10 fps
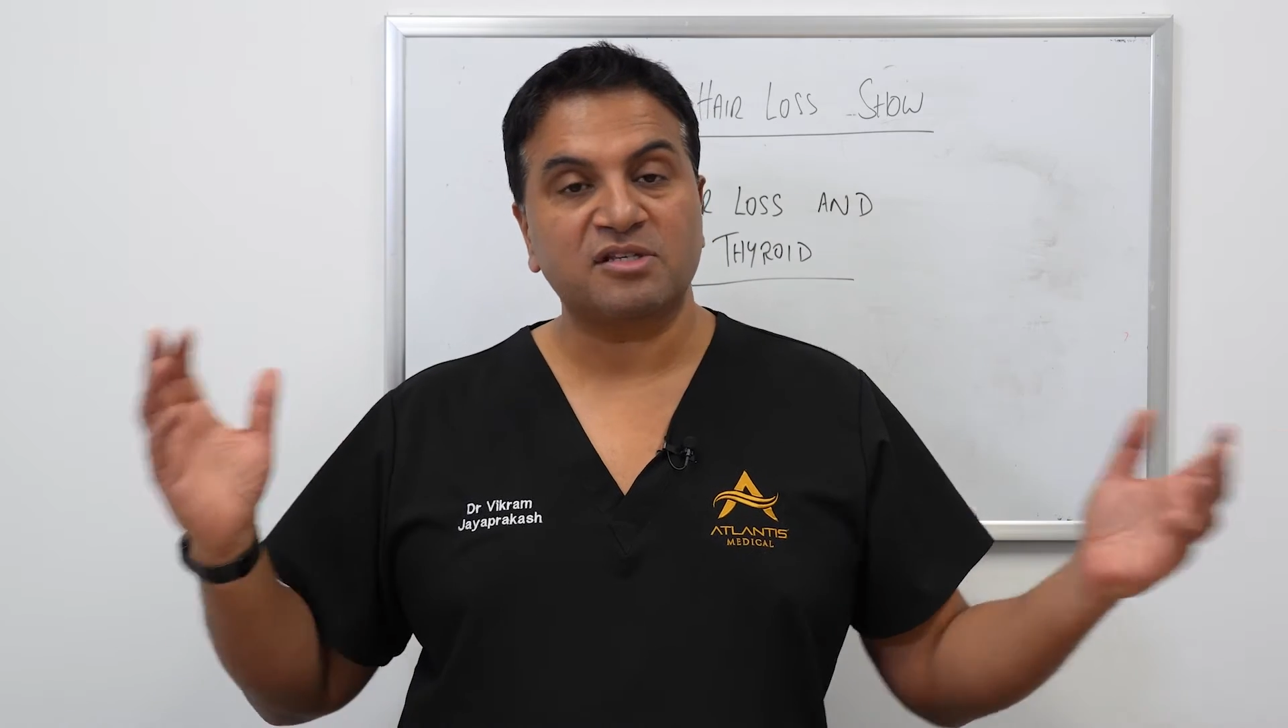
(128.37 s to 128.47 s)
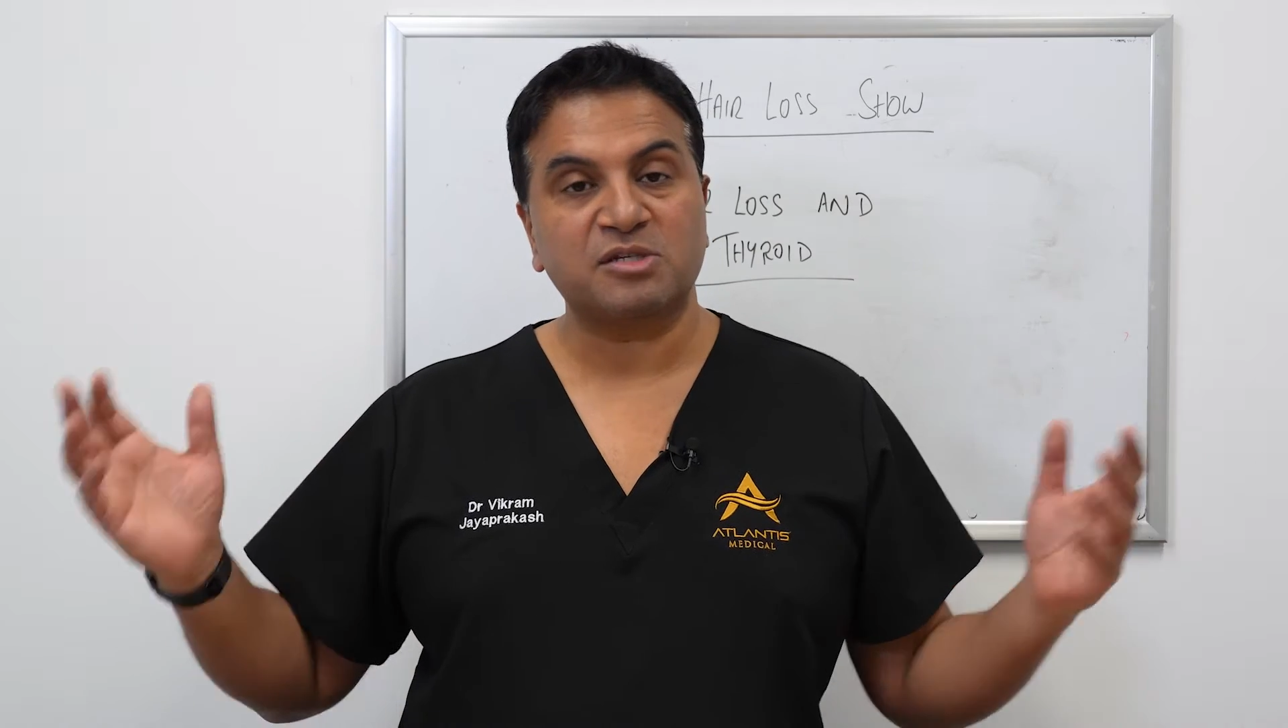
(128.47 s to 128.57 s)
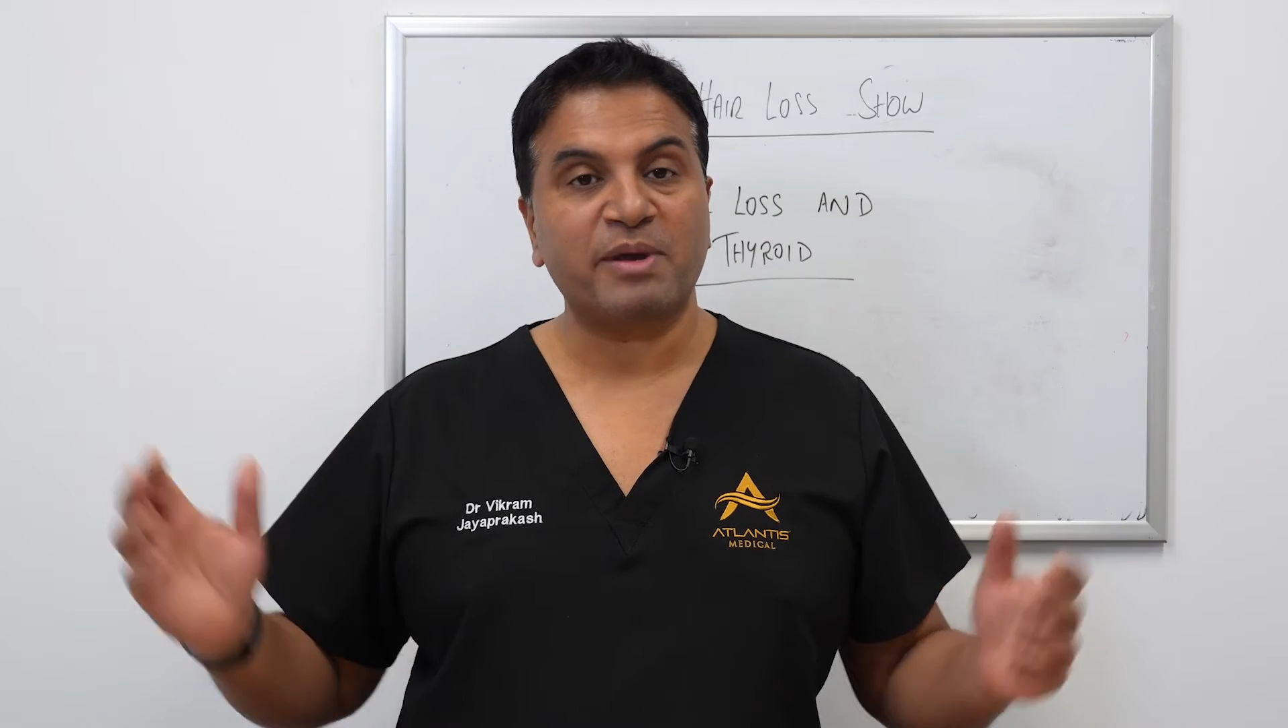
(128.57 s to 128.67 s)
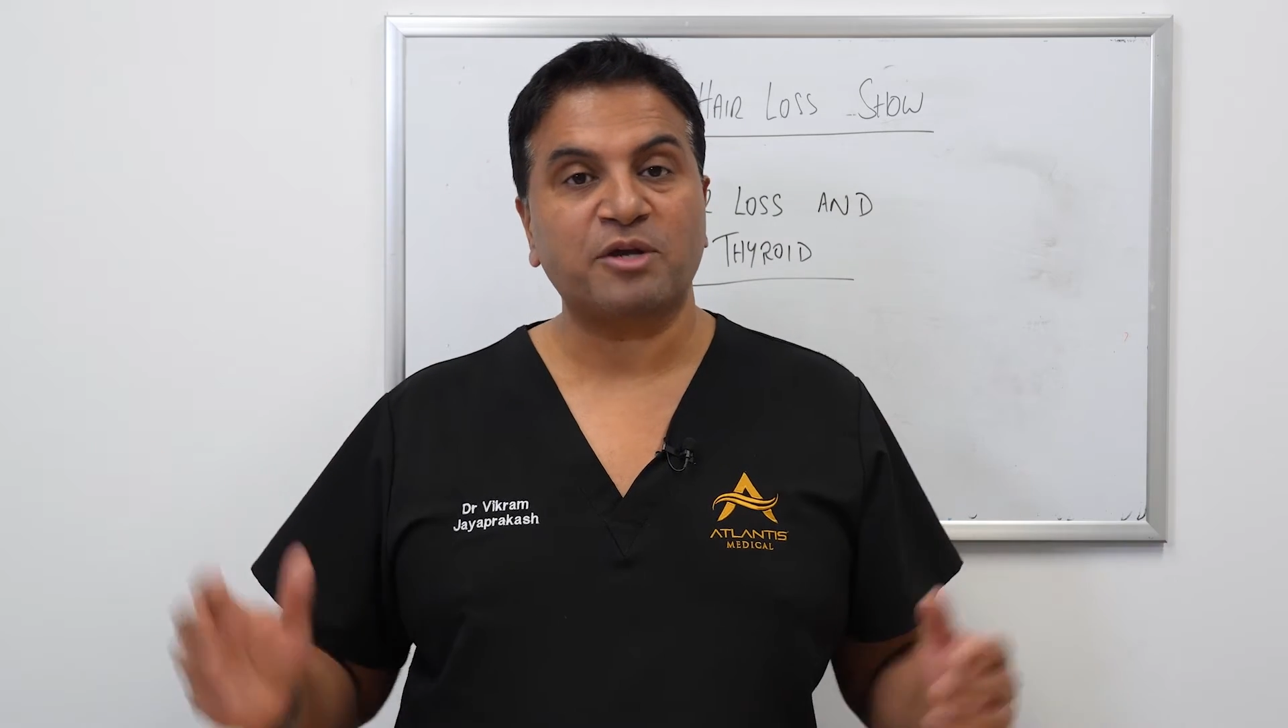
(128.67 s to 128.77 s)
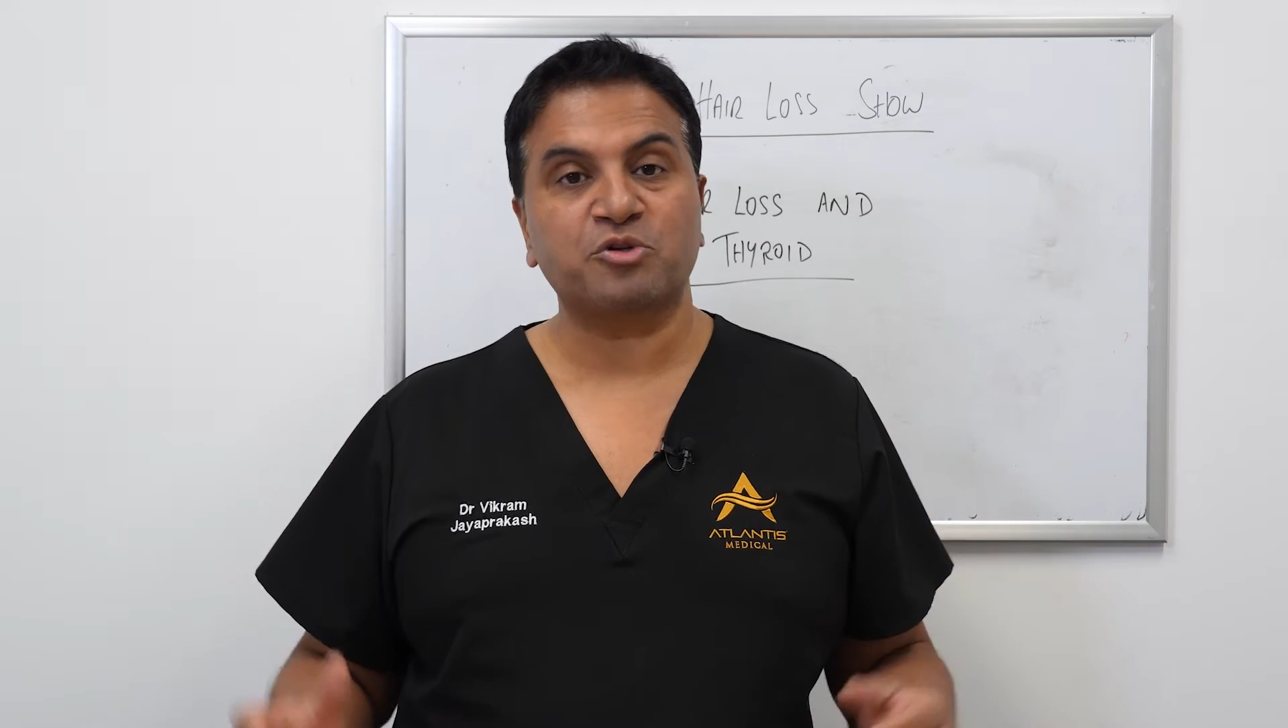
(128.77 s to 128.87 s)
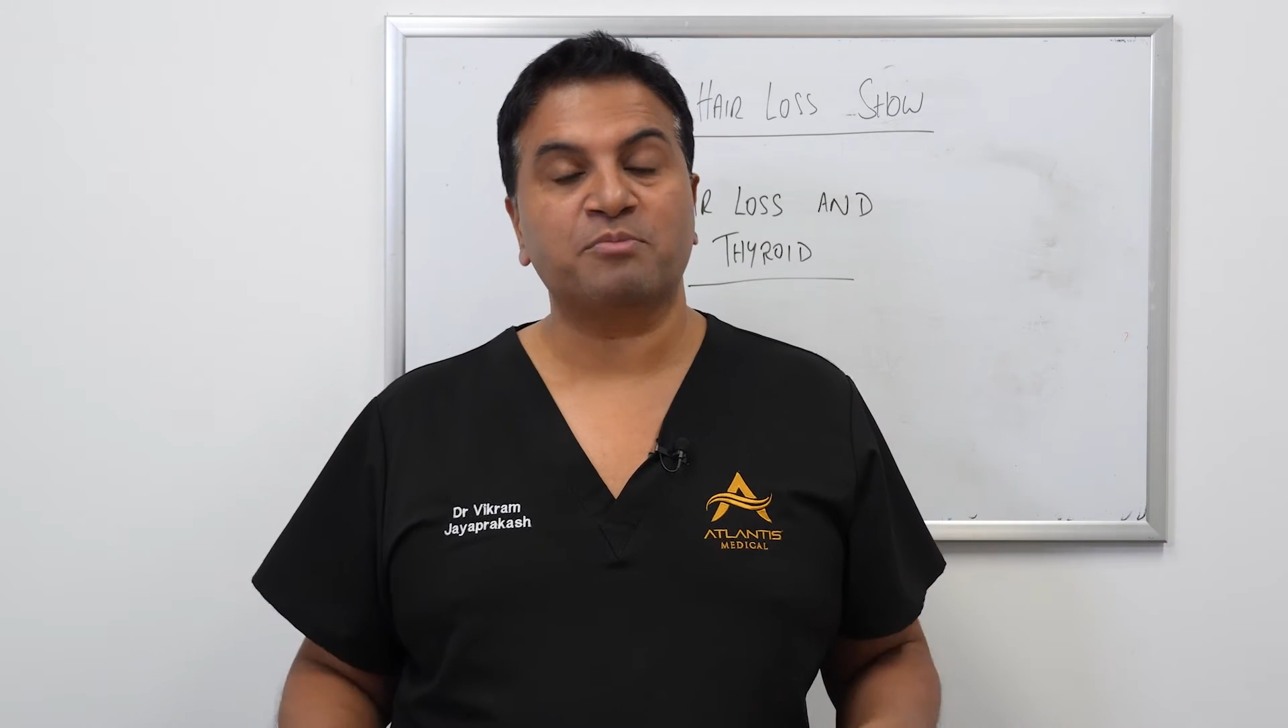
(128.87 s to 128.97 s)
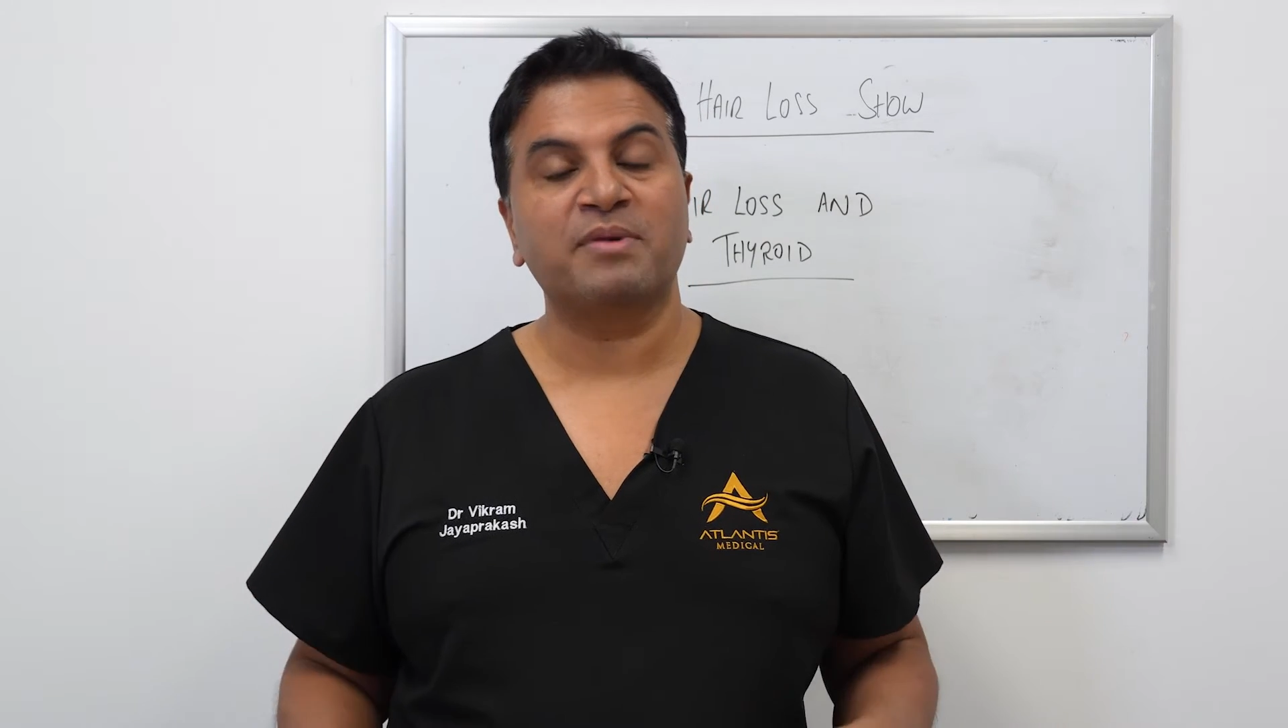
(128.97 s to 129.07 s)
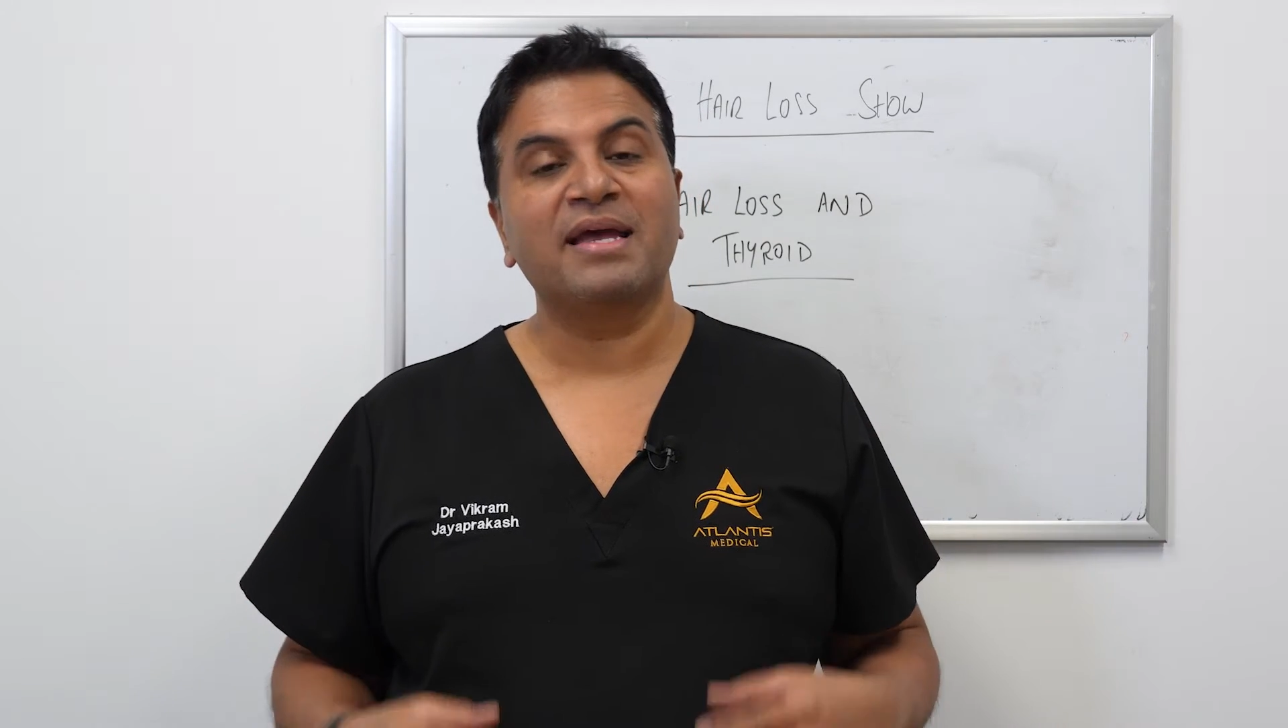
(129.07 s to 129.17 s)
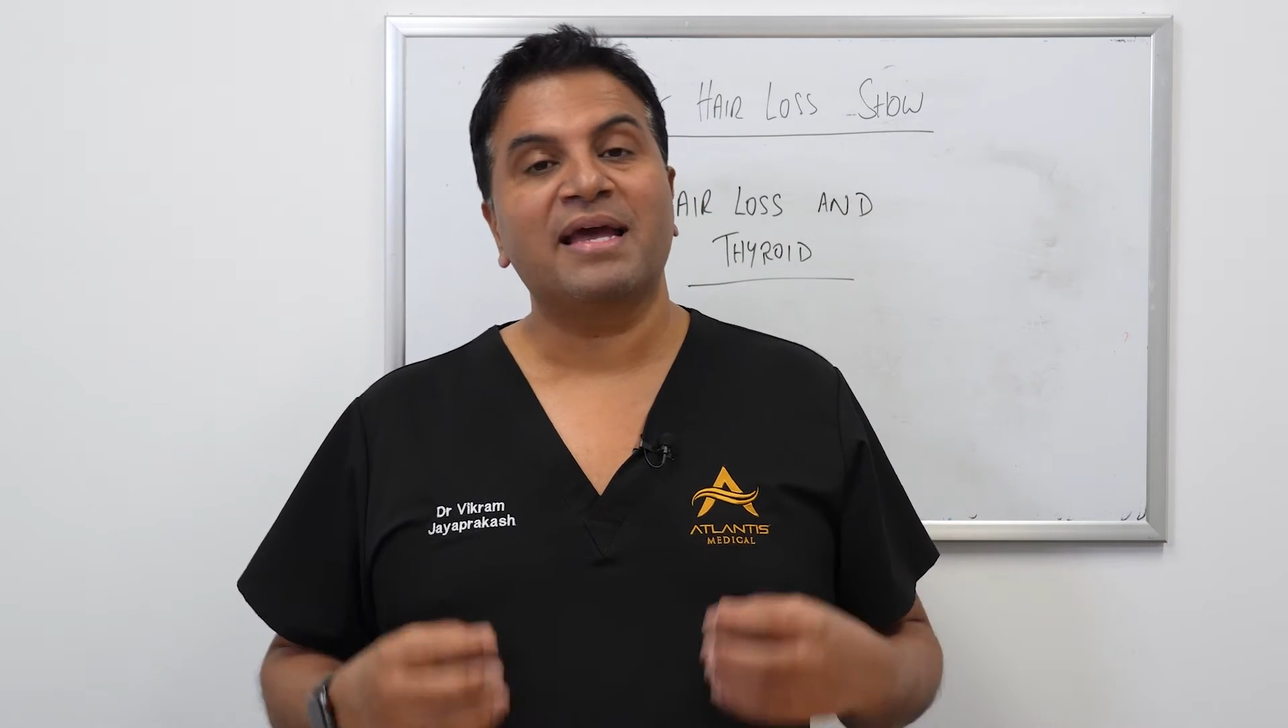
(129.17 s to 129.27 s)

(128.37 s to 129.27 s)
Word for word: of the spectrum,